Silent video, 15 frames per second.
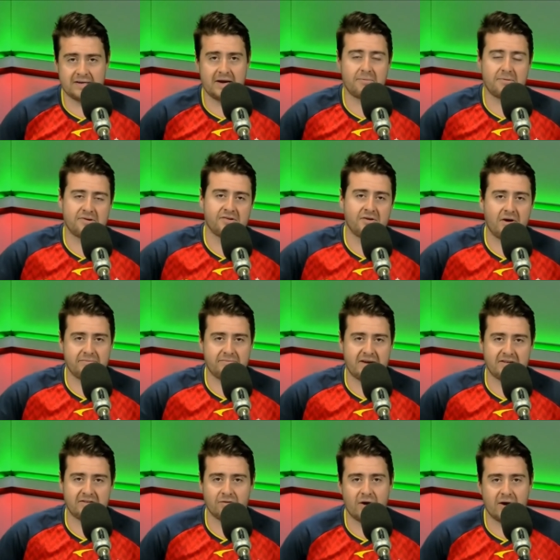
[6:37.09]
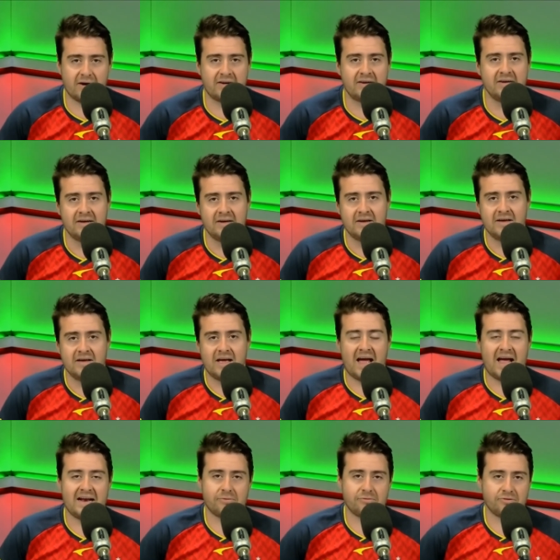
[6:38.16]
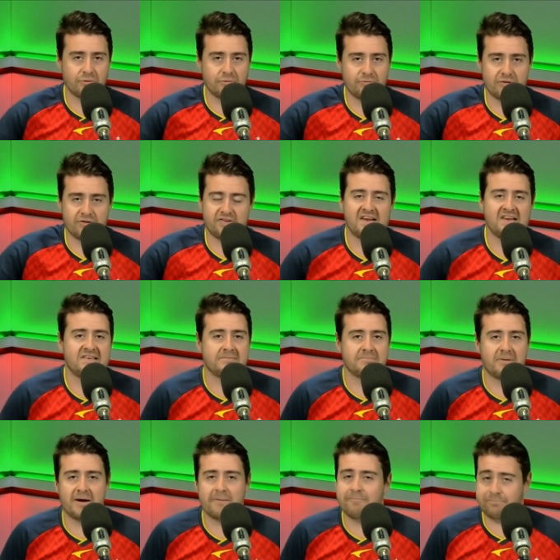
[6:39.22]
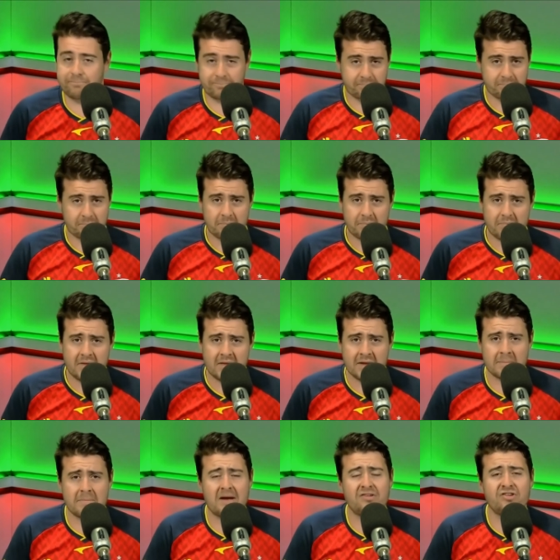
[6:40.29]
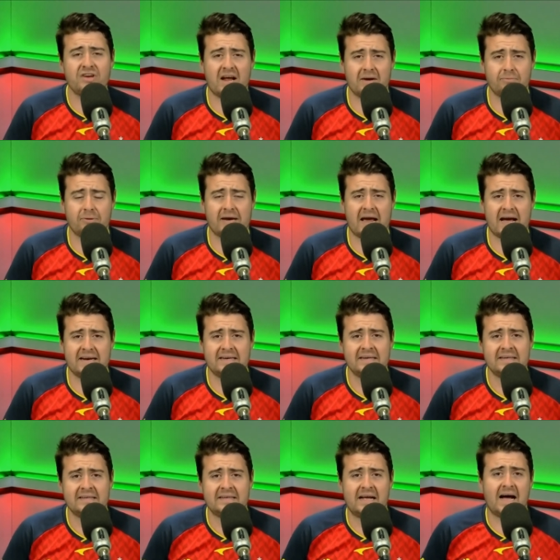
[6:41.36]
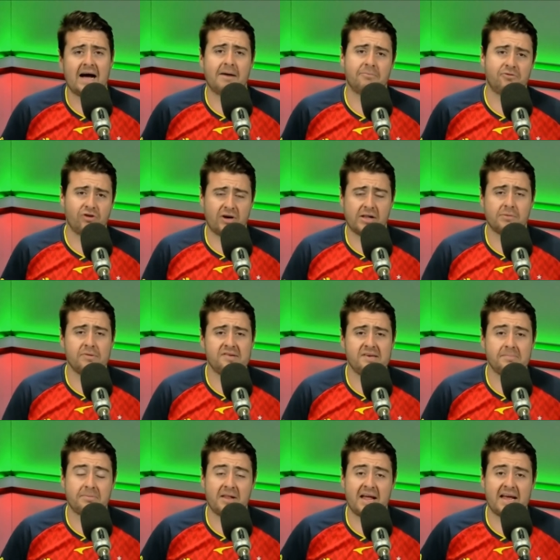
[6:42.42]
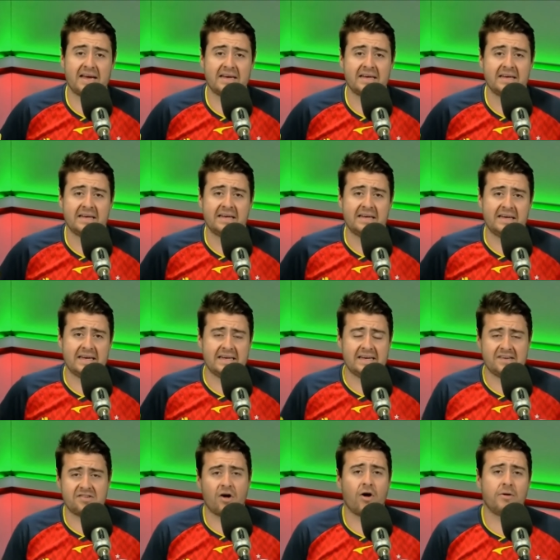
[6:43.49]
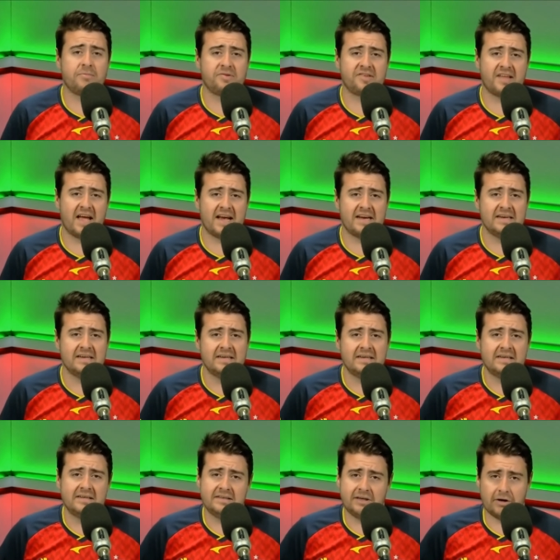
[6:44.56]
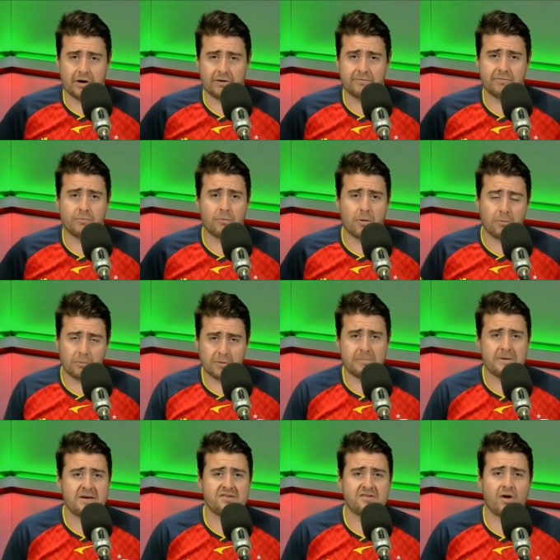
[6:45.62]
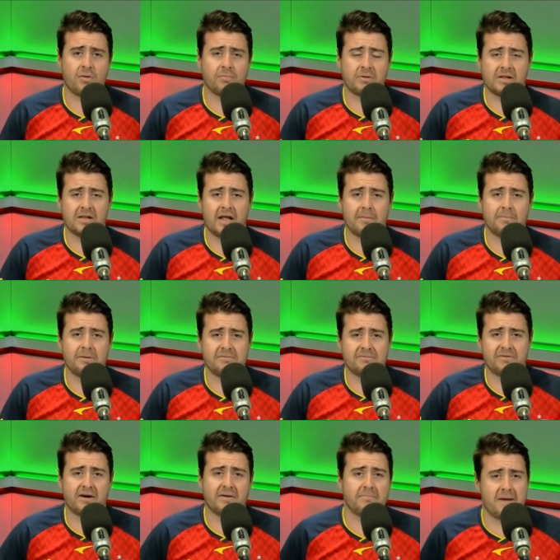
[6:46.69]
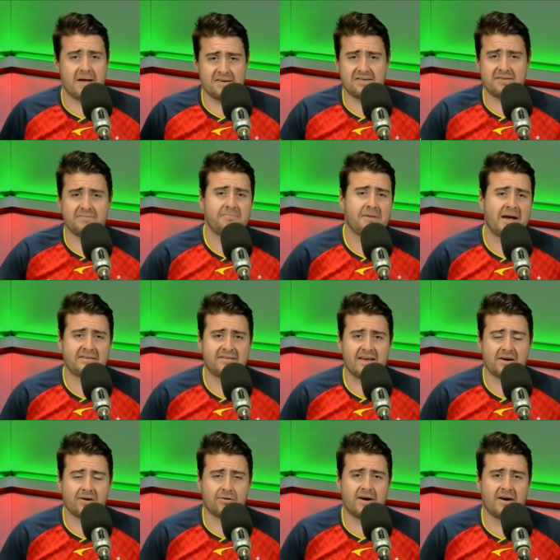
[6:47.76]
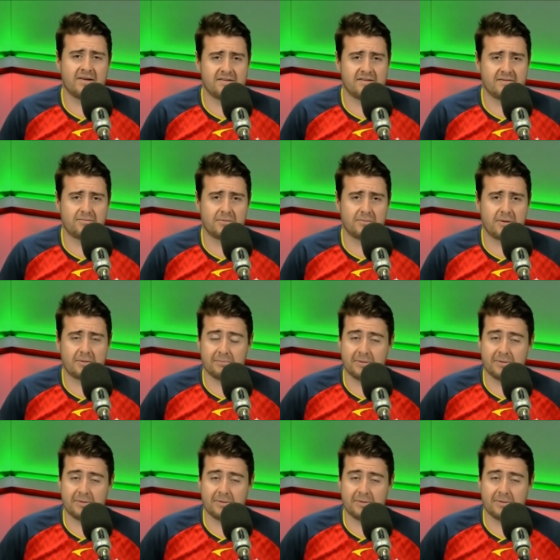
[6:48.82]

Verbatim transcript: Yeah, we signed Van Dijk and he was good for a season, but Imagine had we had um, John Aloisi playing in his home state, you know, for what would have been his home club in front of massive packed out crowds every week.